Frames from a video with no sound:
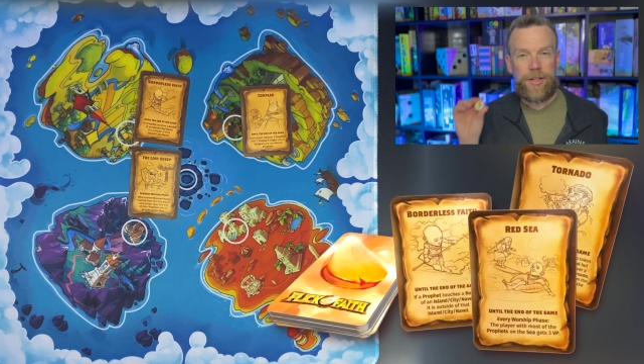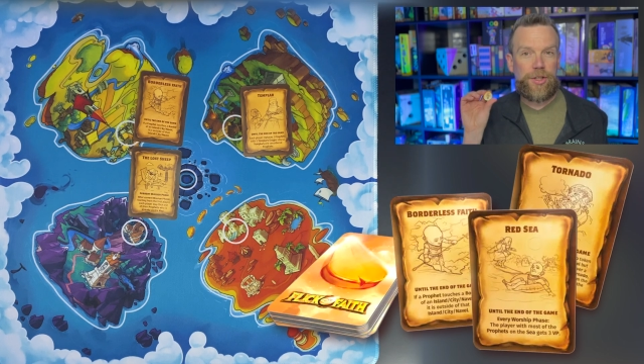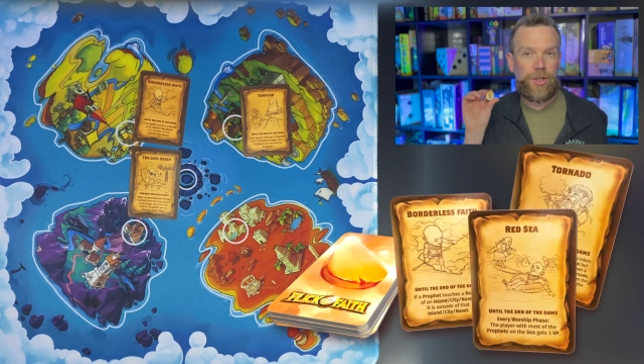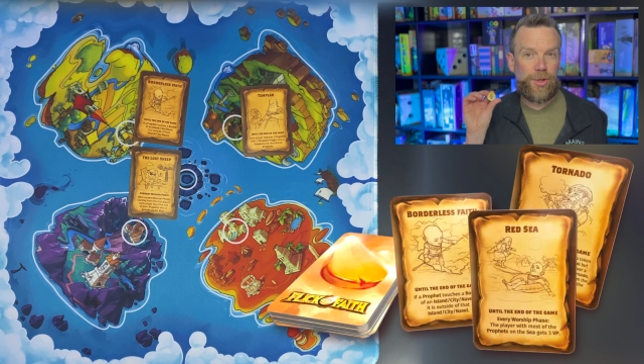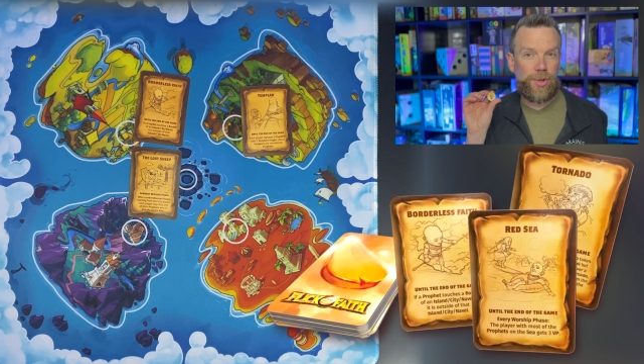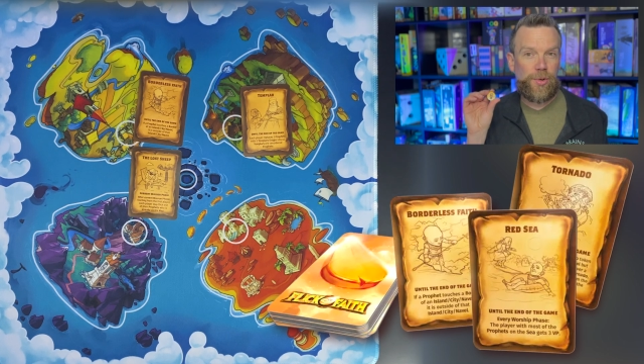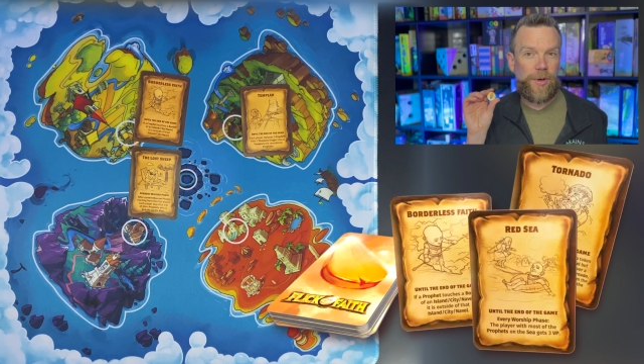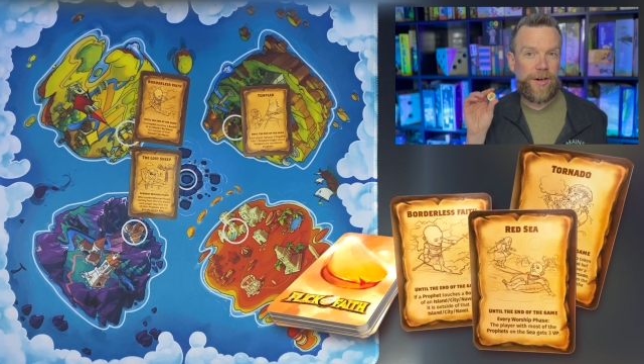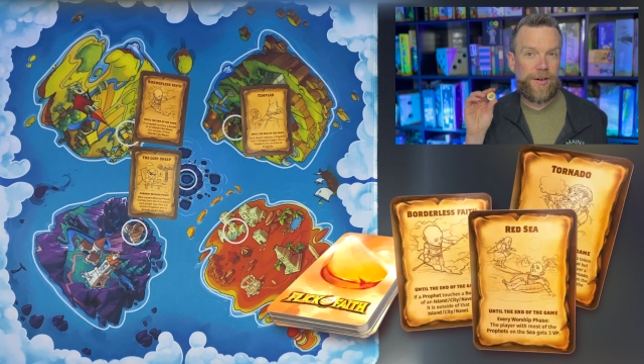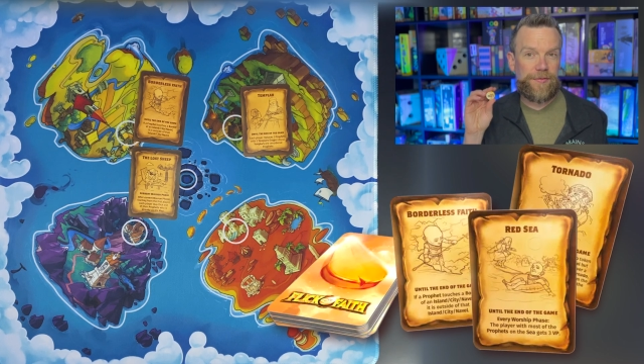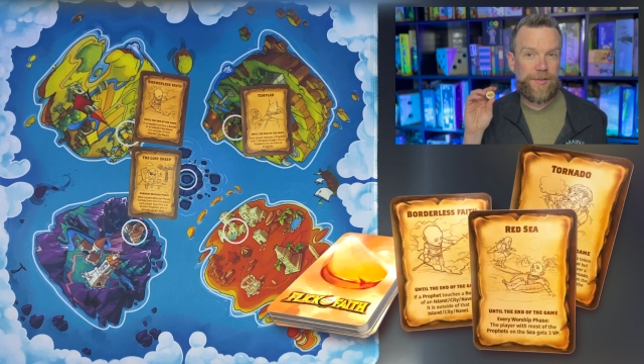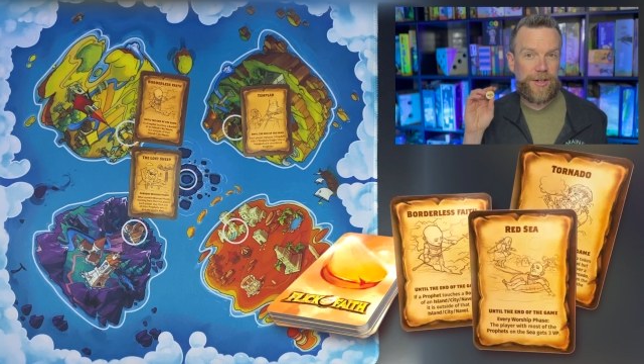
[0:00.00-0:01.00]
2
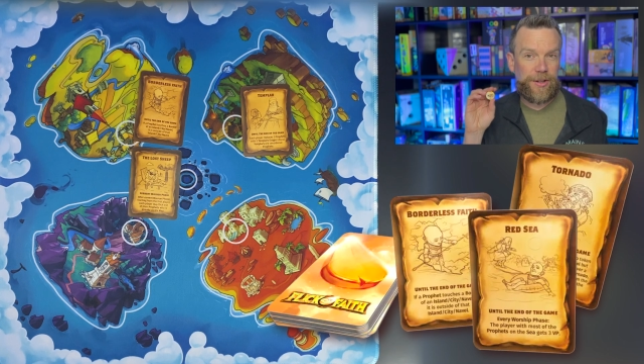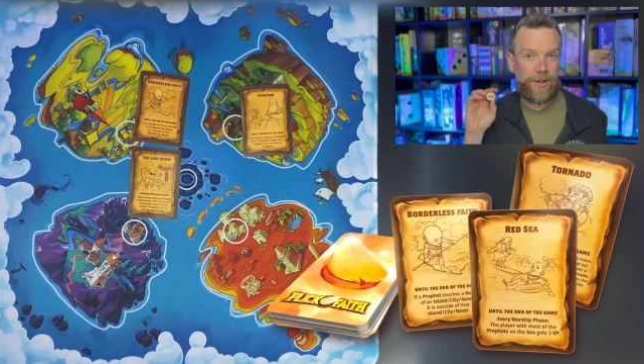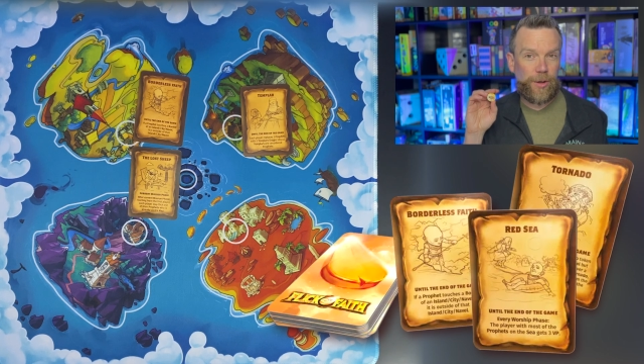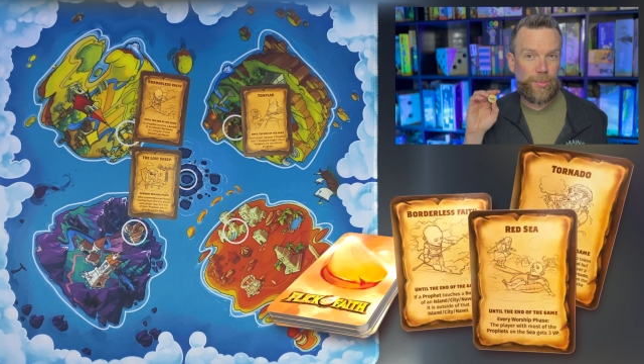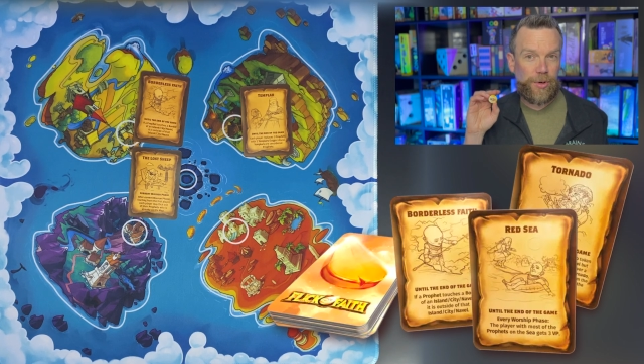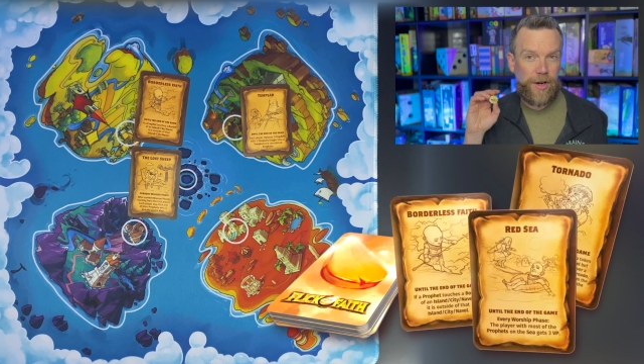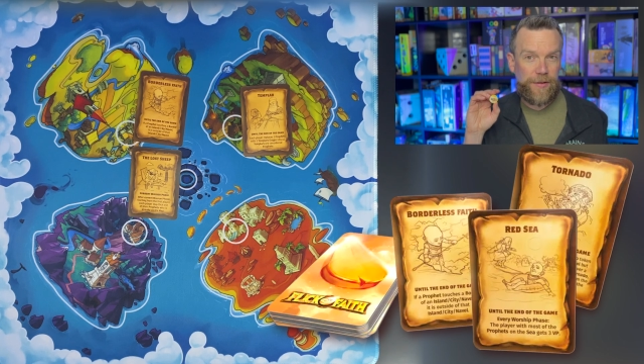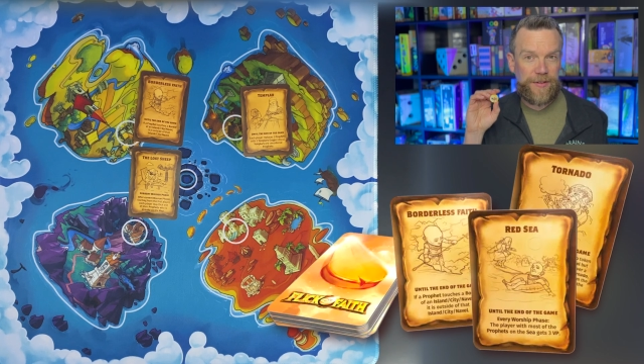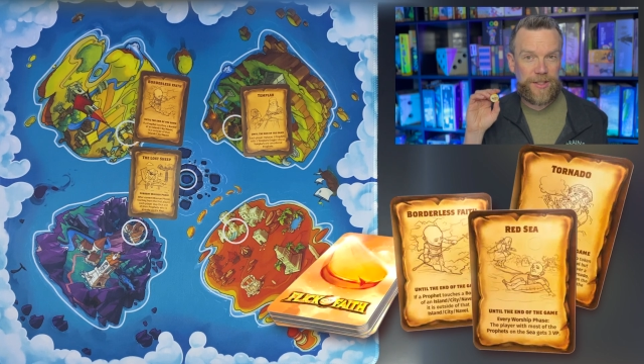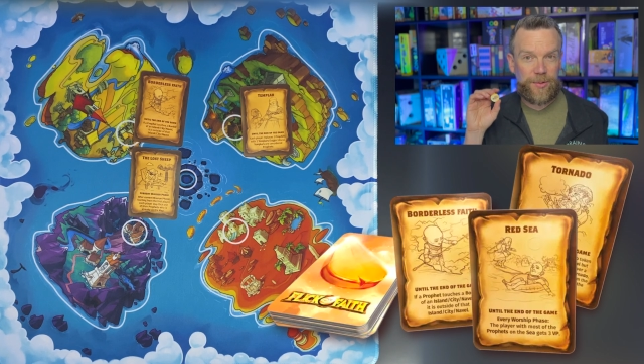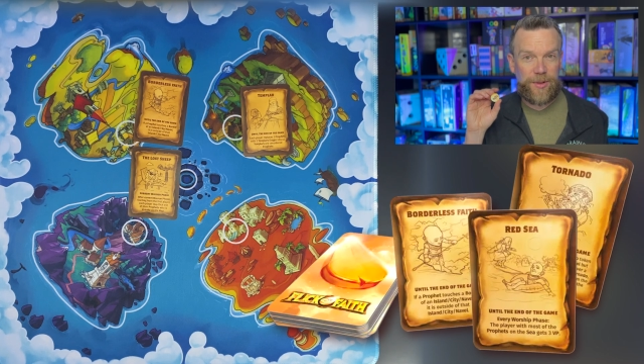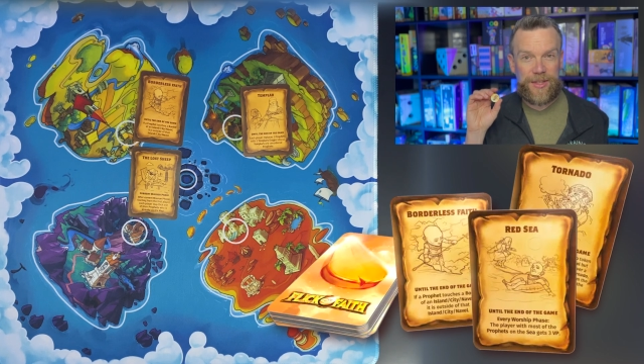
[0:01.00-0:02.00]
of their little
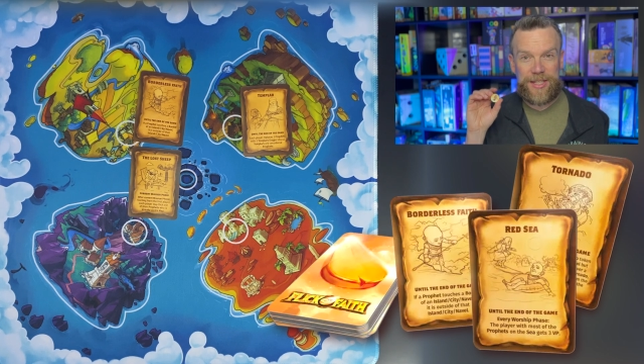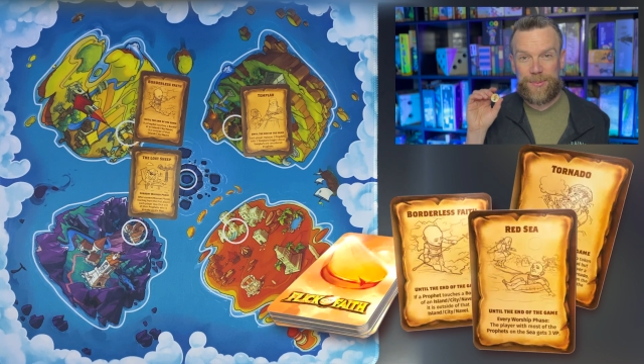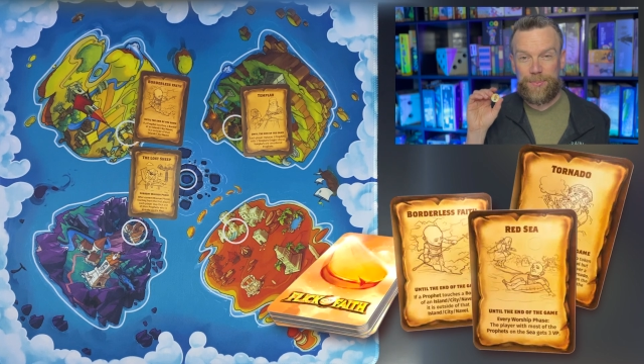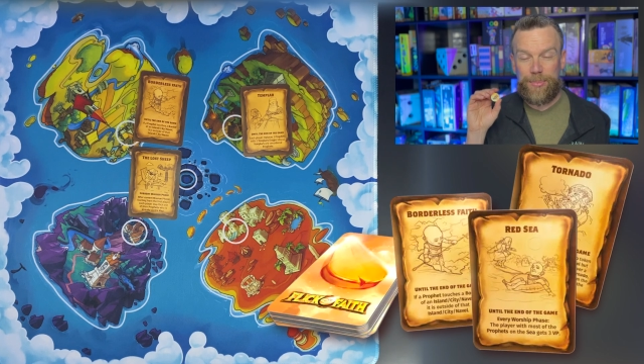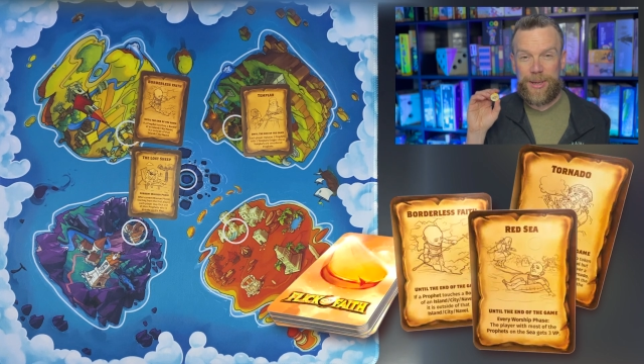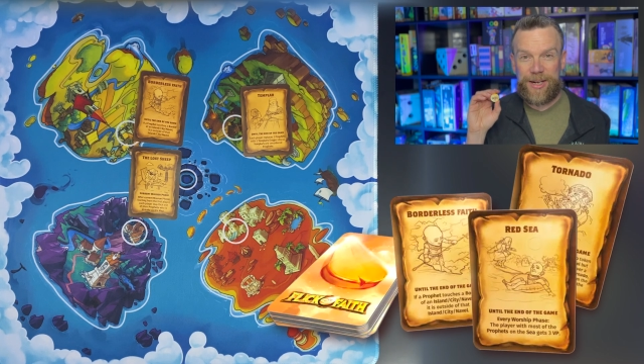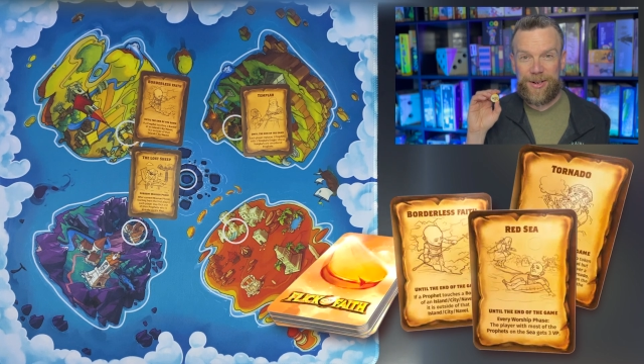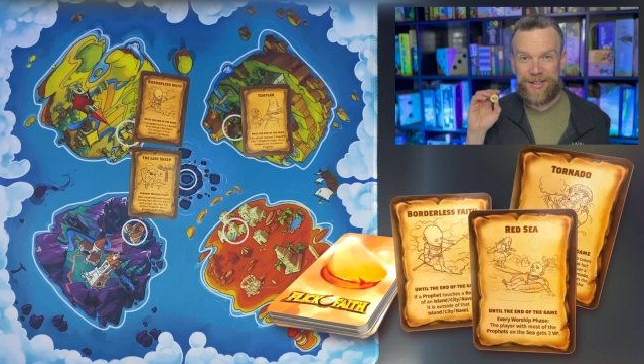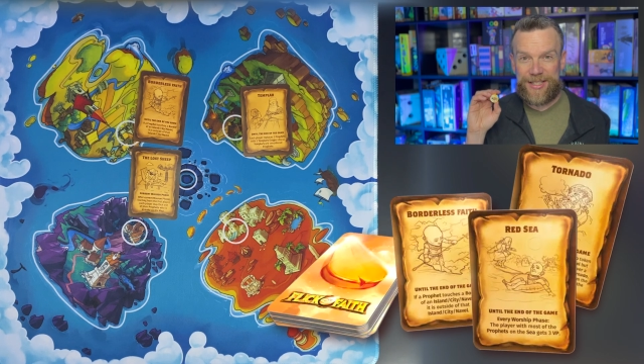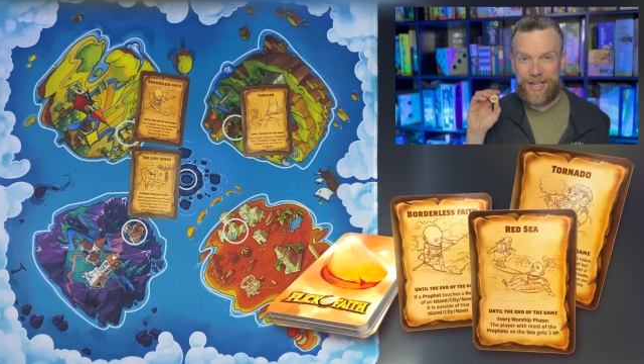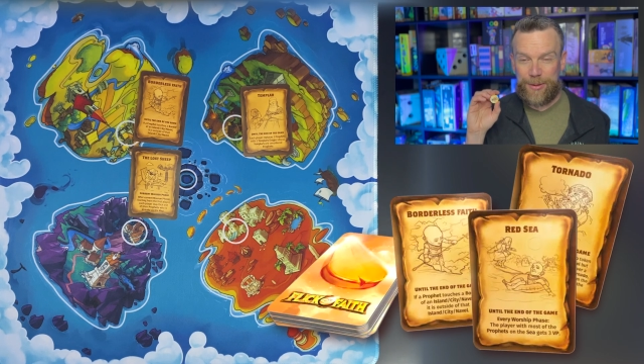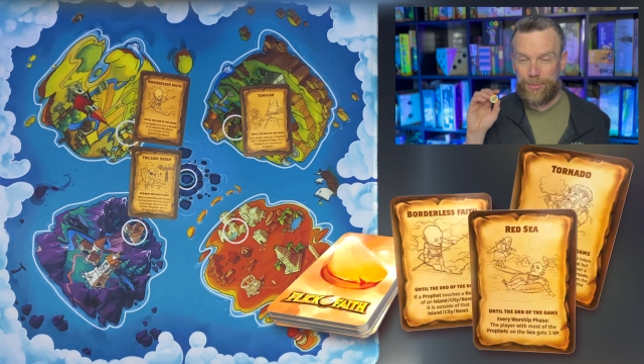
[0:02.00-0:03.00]
prophets with these bigger
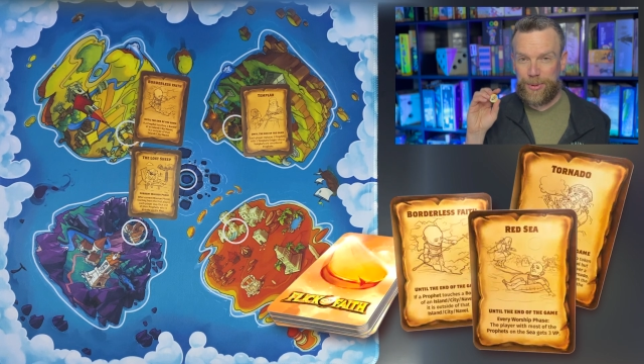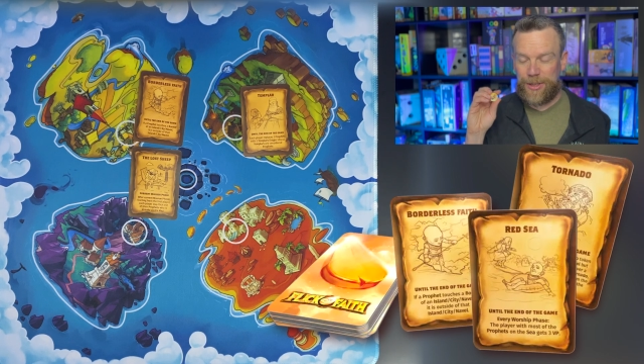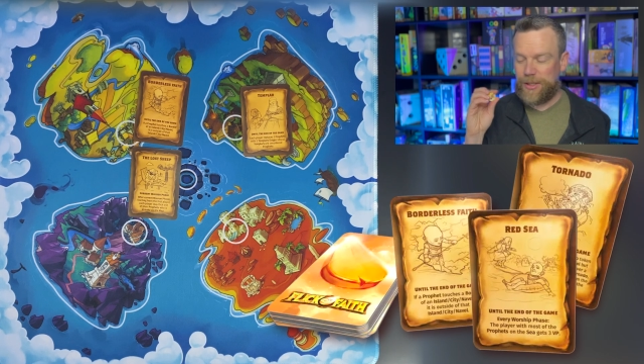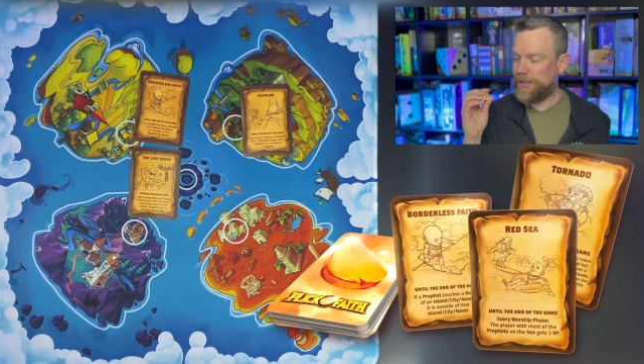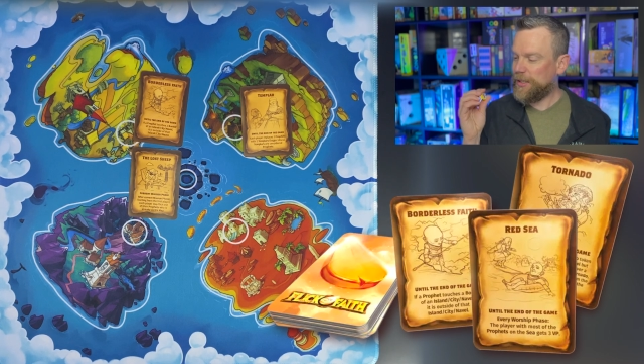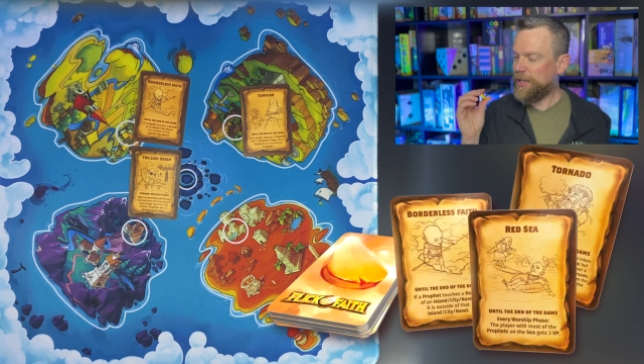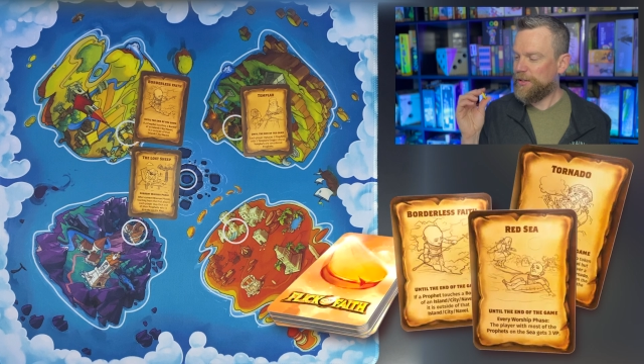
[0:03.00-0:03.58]
Templars.